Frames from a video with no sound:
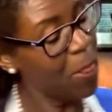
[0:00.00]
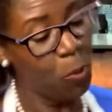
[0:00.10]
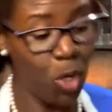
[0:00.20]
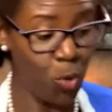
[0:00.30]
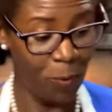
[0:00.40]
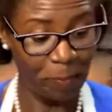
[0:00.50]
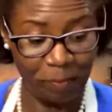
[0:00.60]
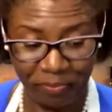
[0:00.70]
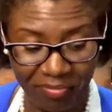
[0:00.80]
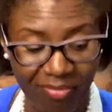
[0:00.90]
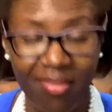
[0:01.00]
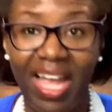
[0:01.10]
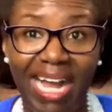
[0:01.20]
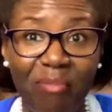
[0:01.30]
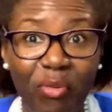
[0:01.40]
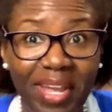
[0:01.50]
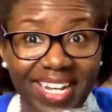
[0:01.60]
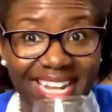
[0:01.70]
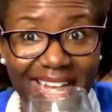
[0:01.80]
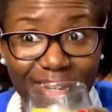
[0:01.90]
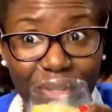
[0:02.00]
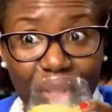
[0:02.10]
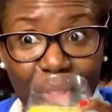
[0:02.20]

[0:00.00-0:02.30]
woo! I'm awake now.